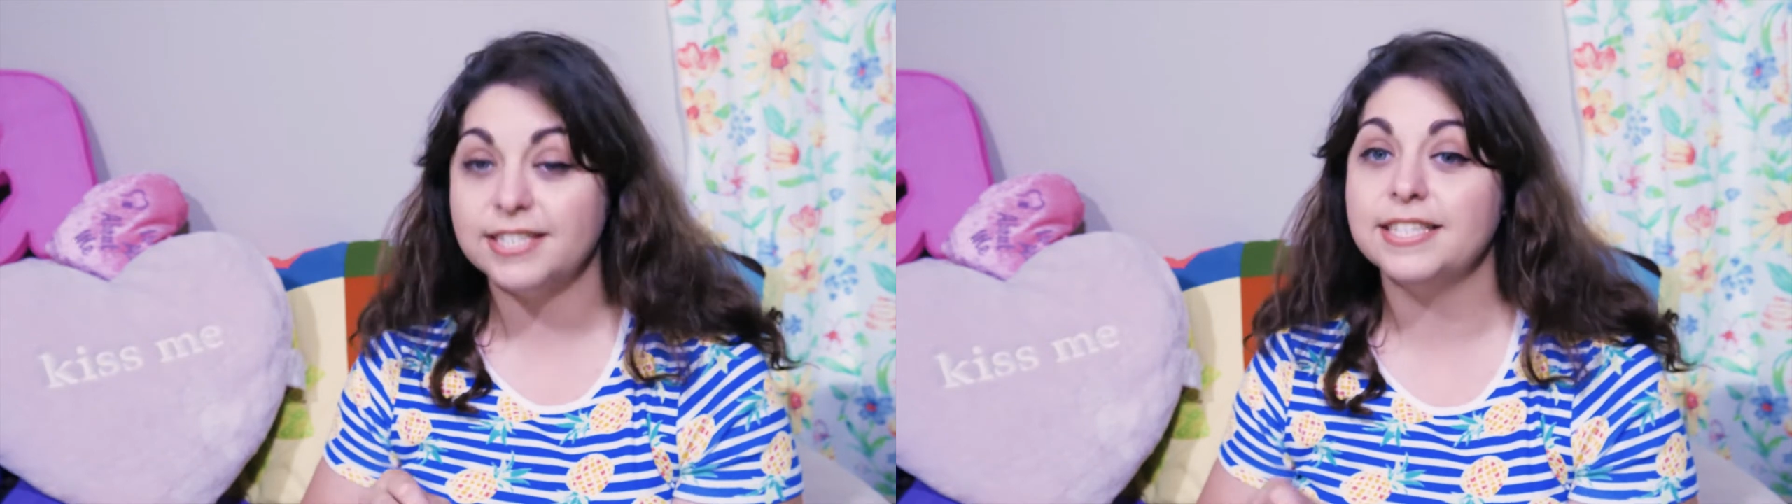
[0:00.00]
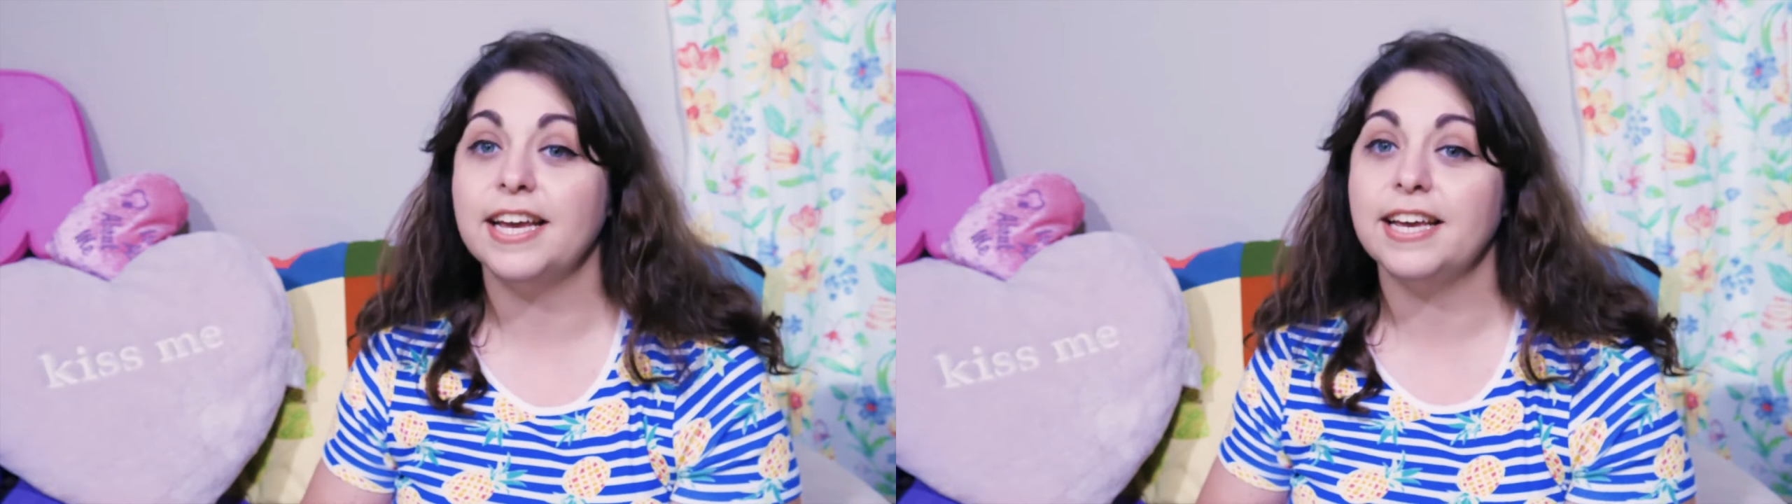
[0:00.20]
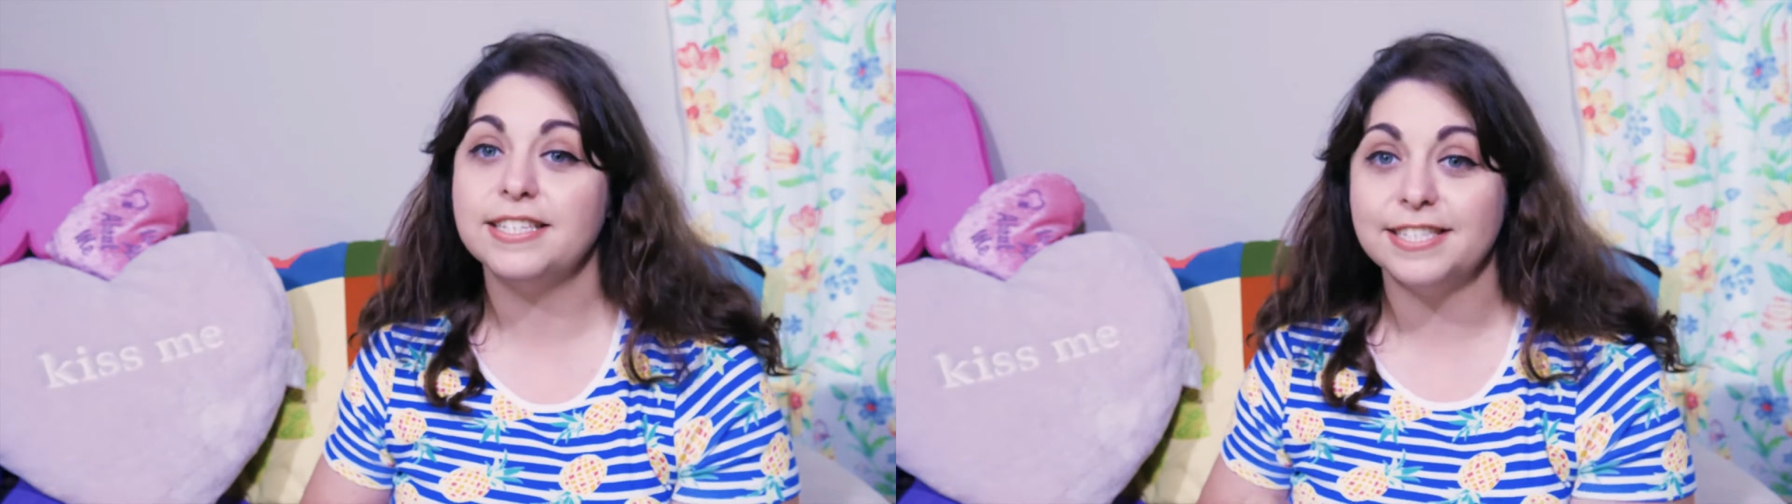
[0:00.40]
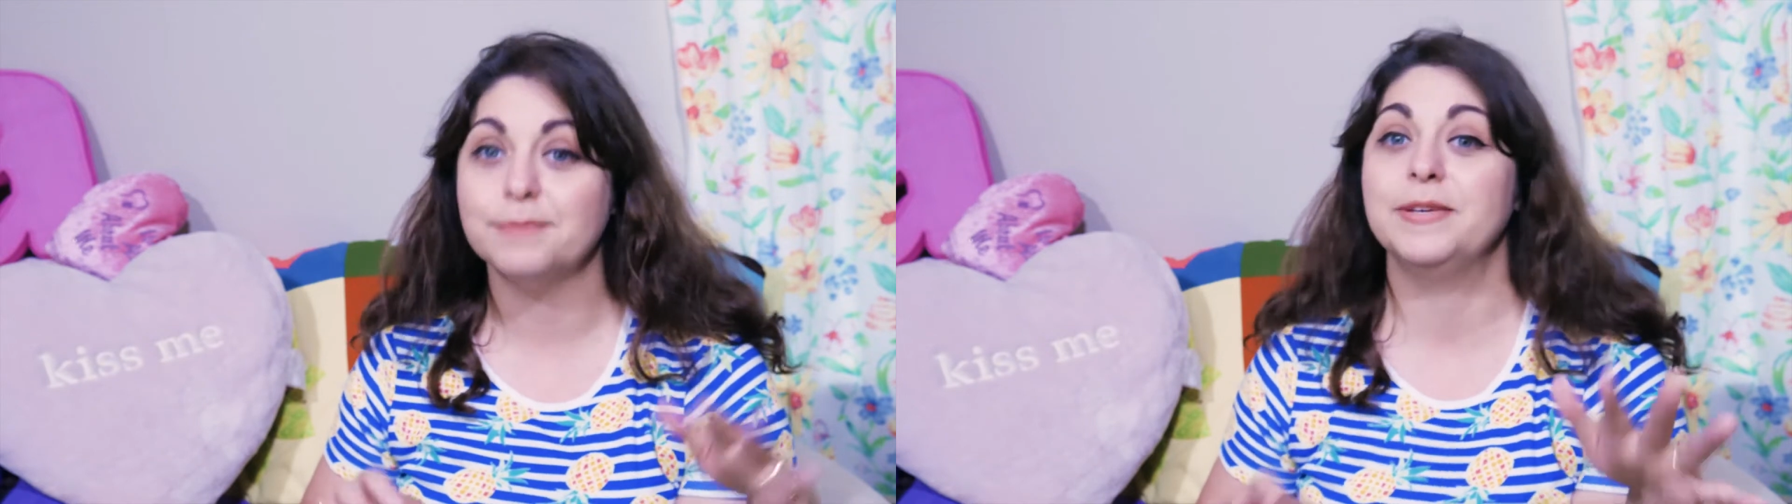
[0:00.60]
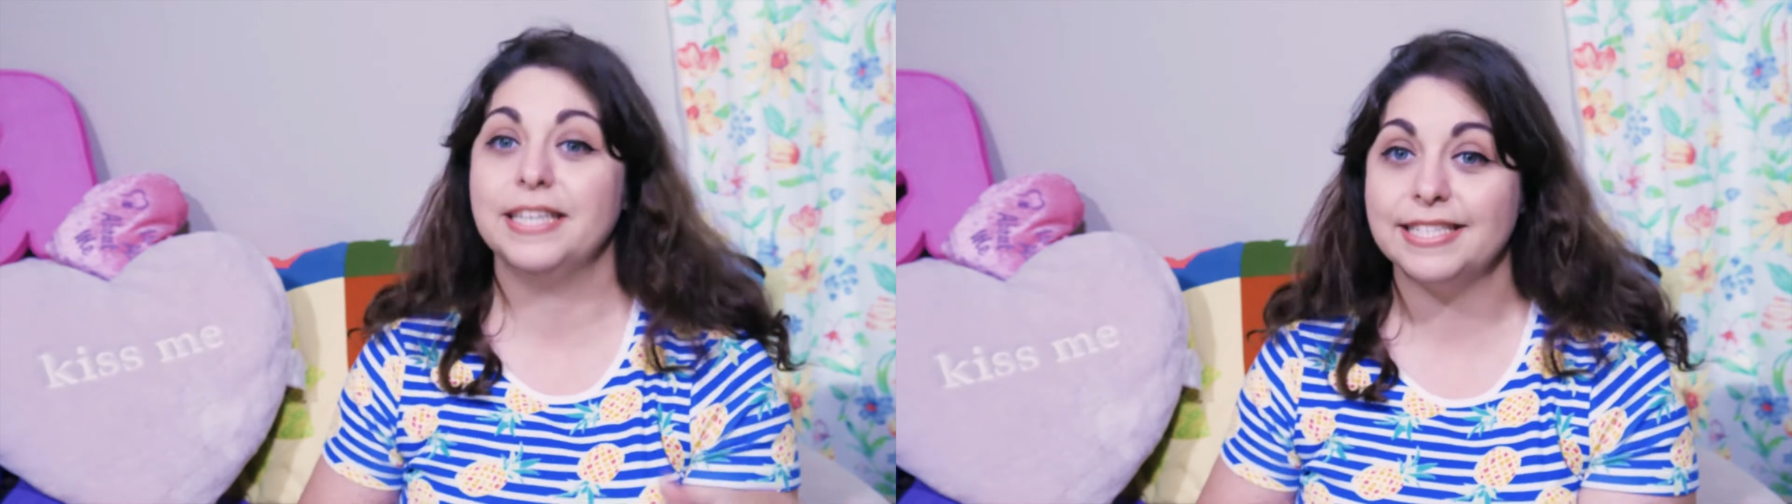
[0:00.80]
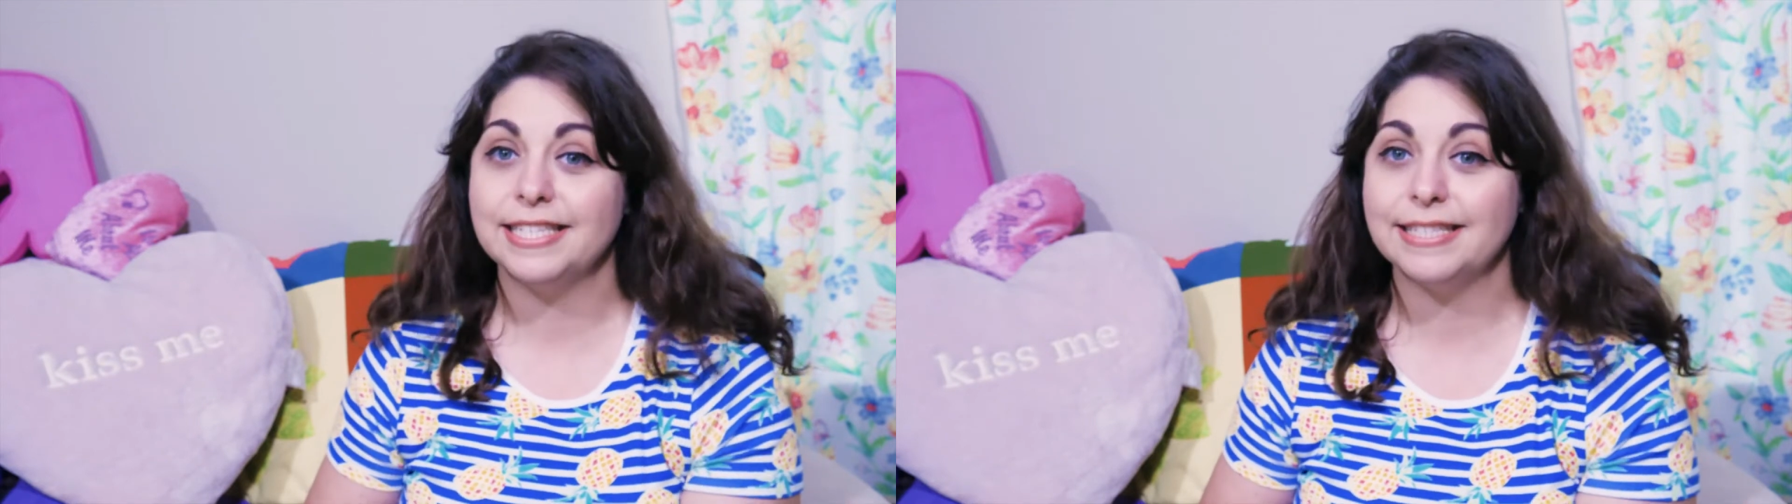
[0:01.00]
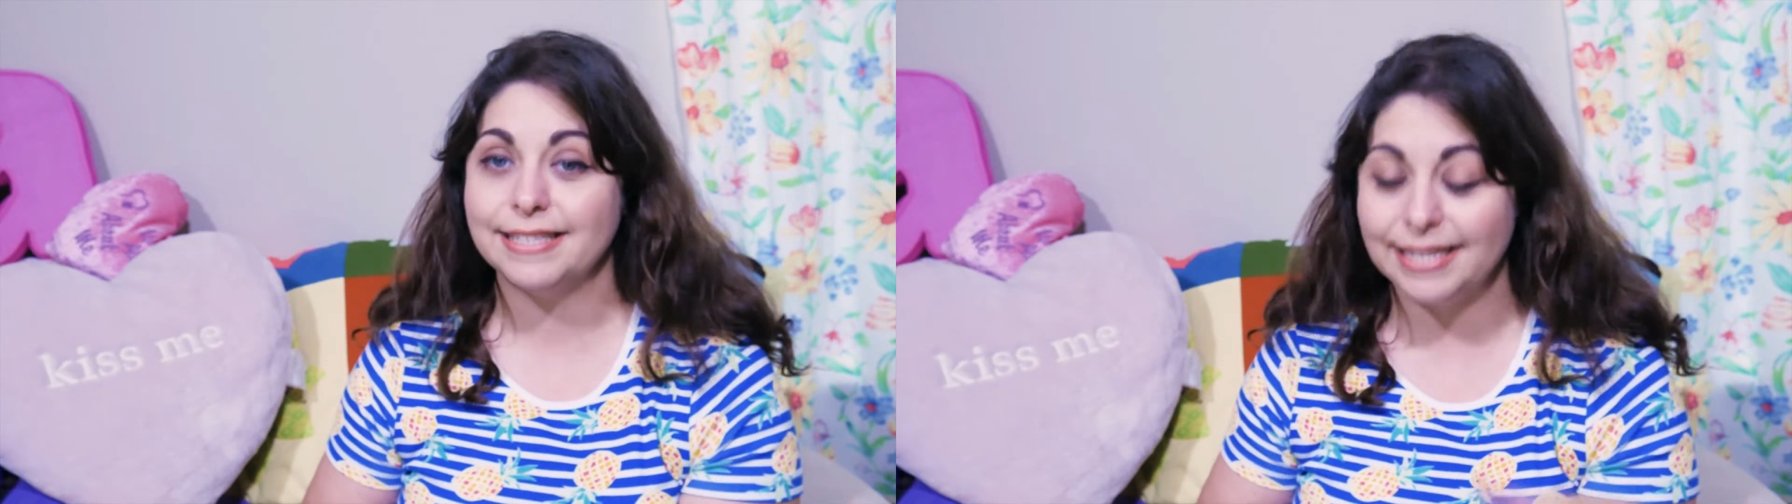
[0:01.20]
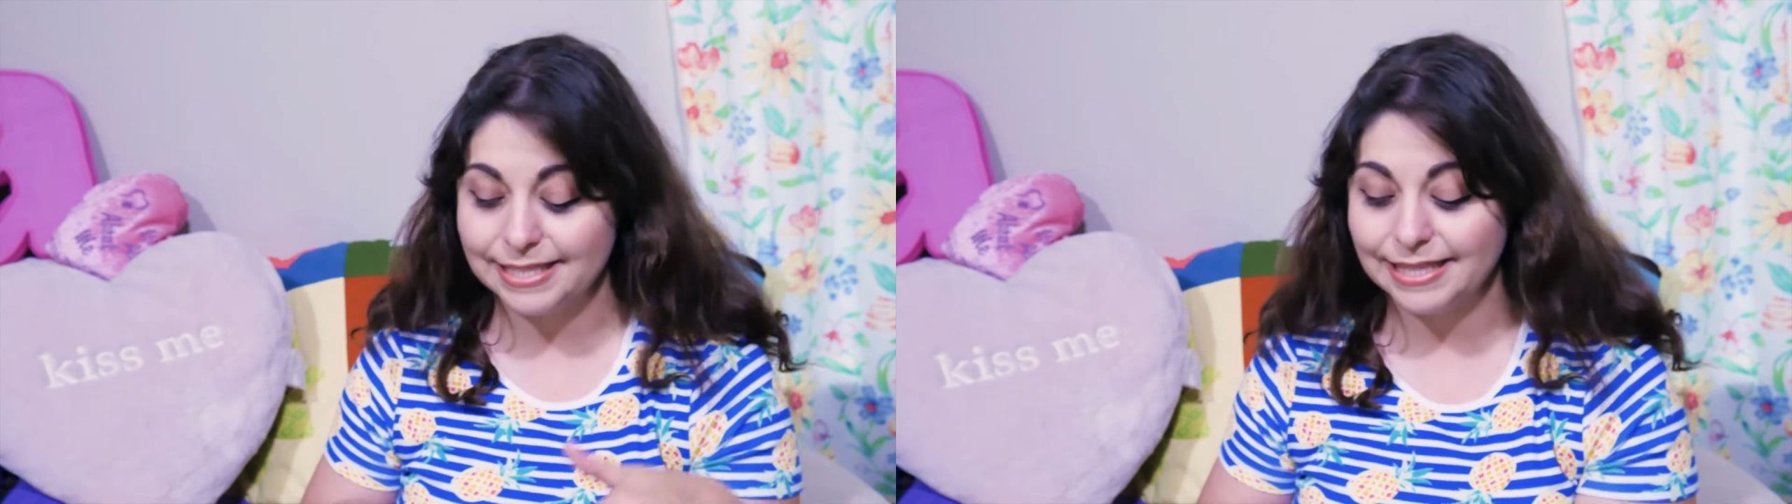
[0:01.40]
today just because
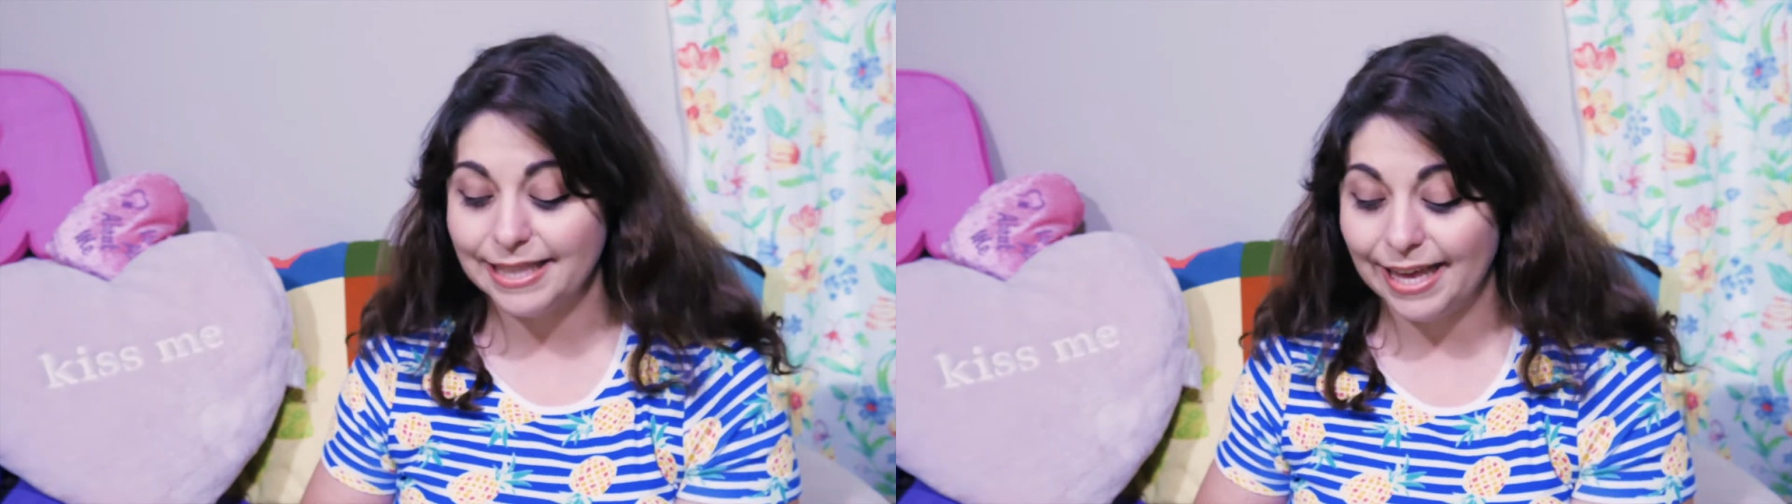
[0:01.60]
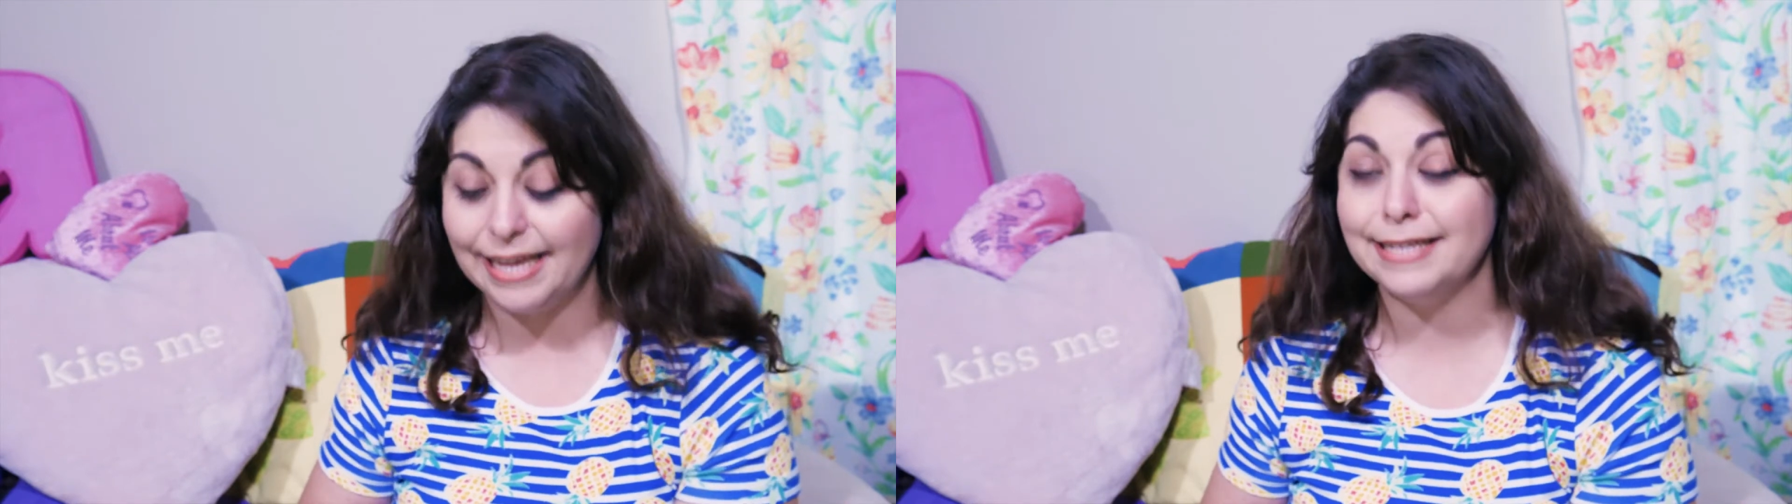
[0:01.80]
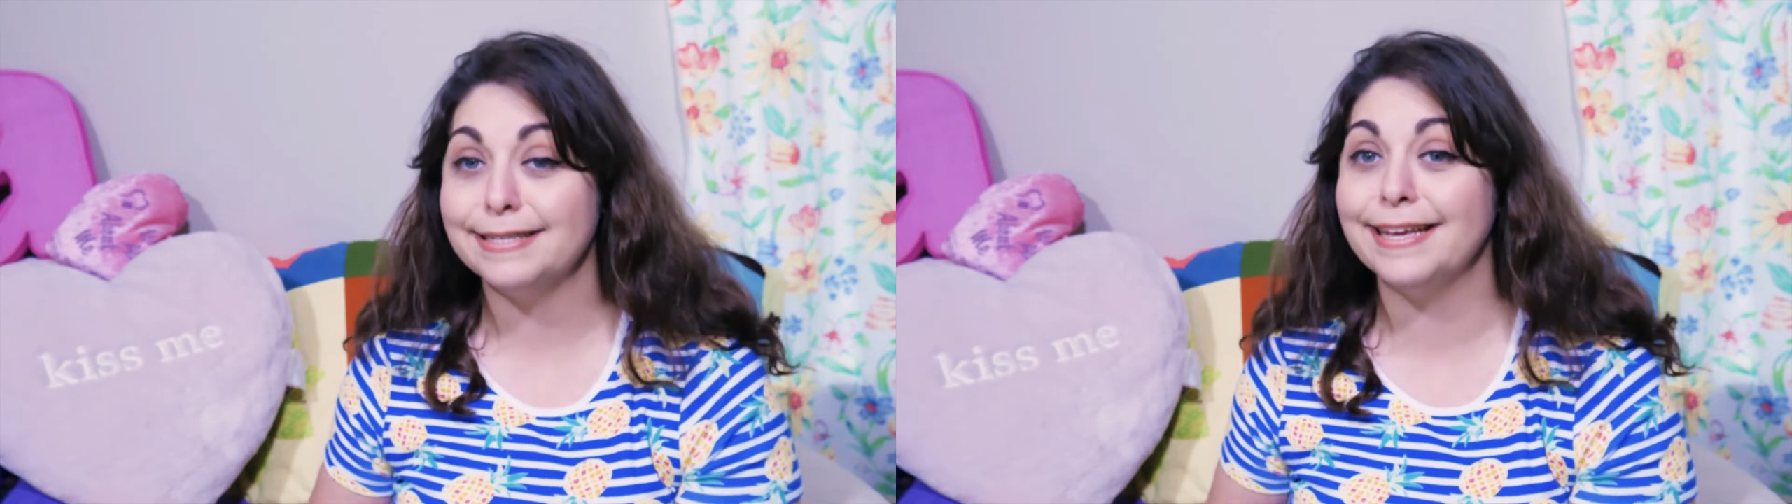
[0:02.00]
it's late